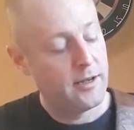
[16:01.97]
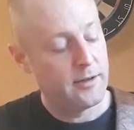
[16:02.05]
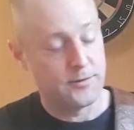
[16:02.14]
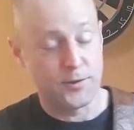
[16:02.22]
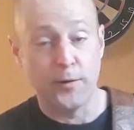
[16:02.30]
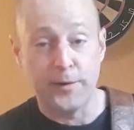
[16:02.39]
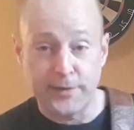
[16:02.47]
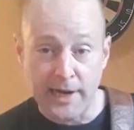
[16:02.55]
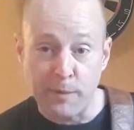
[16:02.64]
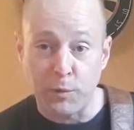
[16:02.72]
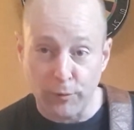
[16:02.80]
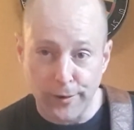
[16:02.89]
So did
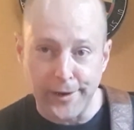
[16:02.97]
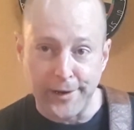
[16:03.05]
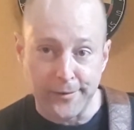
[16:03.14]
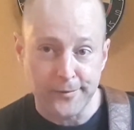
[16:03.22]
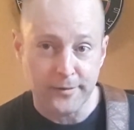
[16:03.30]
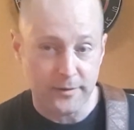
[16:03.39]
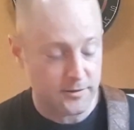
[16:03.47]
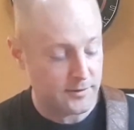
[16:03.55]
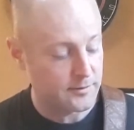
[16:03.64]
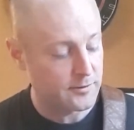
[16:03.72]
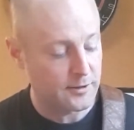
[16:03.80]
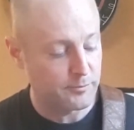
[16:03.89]
Tampa Red. It's just,
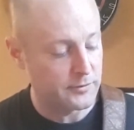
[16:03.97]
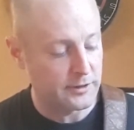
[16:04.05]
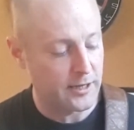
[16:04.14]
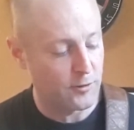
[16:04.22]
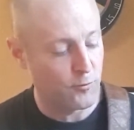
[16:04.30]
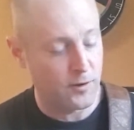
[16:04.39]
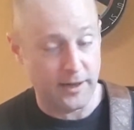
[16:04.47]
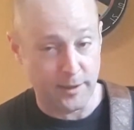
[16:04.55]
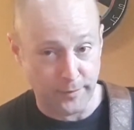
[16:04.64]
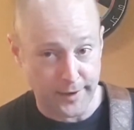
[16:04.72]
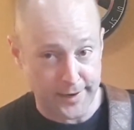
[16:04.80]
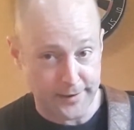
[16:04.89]
neither one of
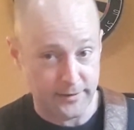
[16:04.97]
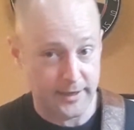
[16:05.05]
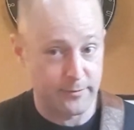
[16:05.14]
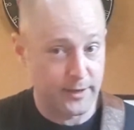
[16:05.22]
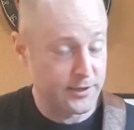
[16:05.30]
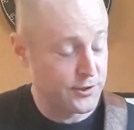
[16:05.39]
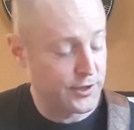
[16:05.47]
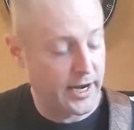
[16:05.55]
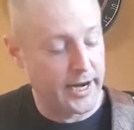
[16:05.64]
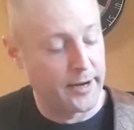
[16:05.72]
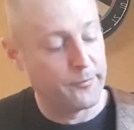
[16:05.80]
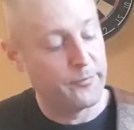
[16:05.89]
them guys have any
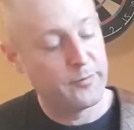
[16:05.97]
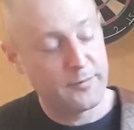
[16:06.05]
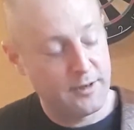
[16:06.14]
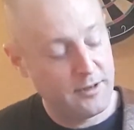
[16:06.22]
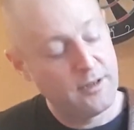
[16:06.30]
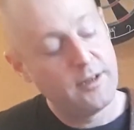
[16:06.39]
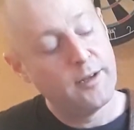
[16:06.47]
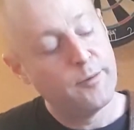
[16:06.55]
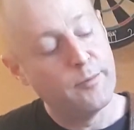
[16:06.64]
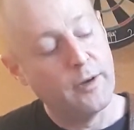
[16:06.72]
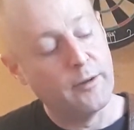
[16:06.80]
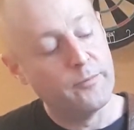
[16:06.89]
shame.
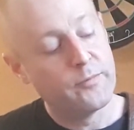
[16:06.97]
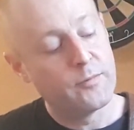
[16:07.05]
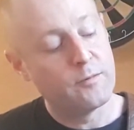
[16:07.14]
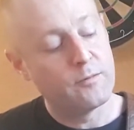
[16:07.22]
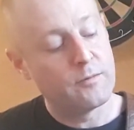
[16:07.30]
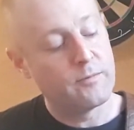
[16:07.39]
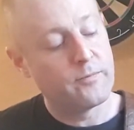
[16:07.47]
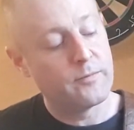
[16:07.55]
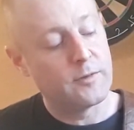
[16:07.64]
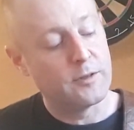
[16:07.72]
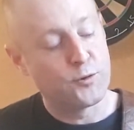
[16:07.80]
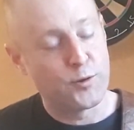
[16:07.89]
But
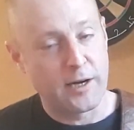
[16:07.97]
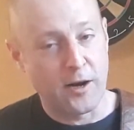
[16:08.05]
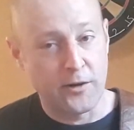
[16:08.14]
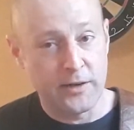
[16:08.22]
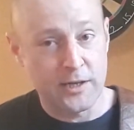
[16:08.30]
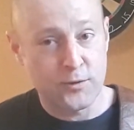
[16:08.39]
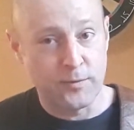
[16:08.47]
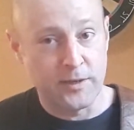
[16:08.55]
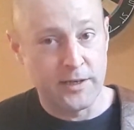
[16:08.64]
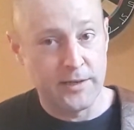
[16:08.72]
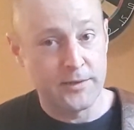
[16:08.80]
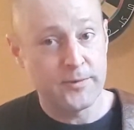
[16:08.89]
the trick on this one
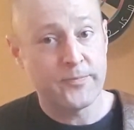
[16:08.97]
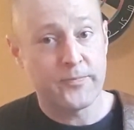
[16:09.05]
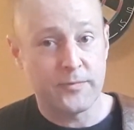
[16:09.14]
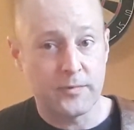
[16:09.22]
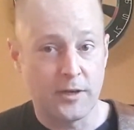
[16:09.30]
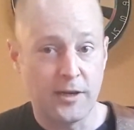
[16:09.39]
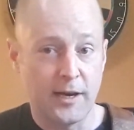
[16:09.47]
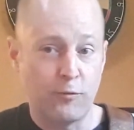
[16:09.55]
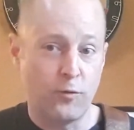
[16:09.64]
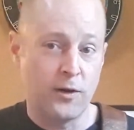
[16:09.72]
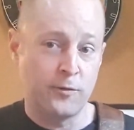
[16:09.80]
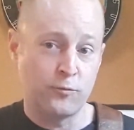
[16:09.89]
is you got
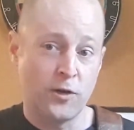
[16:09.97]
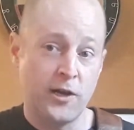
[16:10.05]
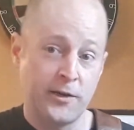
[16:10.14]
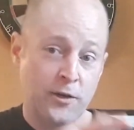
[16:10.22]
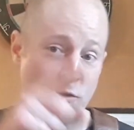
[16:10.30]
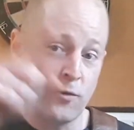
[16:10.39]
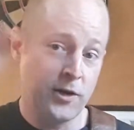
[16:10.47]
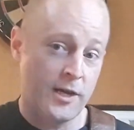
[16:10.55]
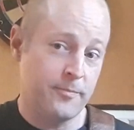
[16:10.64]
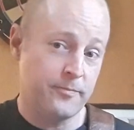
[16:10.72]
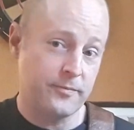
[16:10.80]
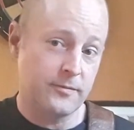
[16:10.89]
one run going
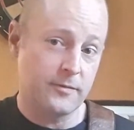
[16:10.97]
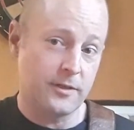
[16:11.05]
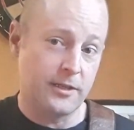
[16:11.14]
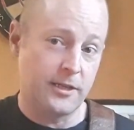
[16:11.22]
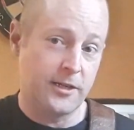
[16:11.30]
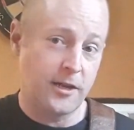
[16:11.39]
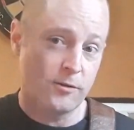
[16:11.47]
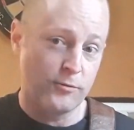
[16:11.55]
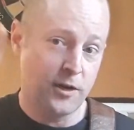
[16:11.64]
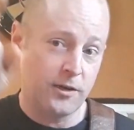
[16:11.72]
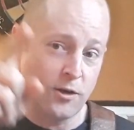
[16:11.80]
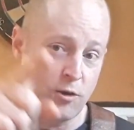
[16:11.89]
up and another
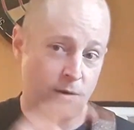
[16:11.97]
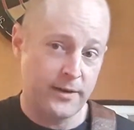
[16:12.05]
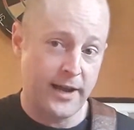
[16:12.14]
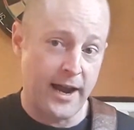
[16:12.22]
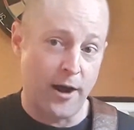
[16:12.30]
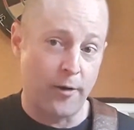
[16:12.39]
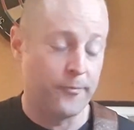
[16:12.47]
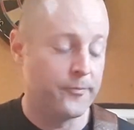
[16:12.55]
run going down.